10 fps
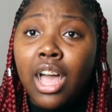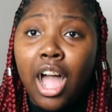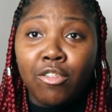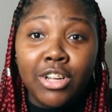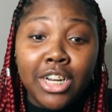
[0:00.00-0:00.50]

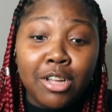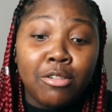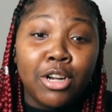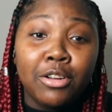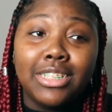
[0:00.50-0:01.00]
I really didn't
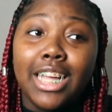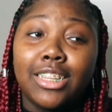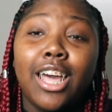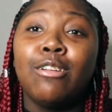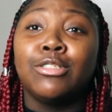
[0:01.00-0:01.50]
want to do it because I
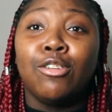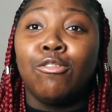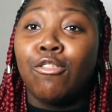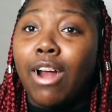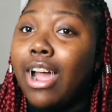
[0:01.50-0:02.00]
thought I was gonna
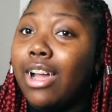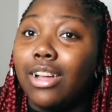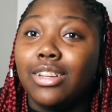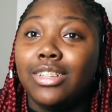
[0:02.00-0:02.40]
cry.